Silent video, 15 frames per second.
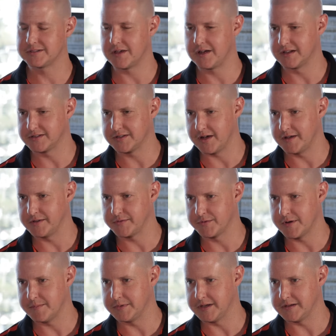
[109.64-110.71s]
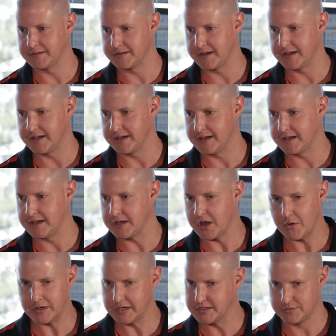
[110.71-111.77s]
exciting times for MDC,
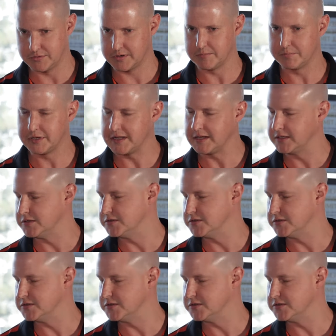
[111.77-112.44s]
going into a completely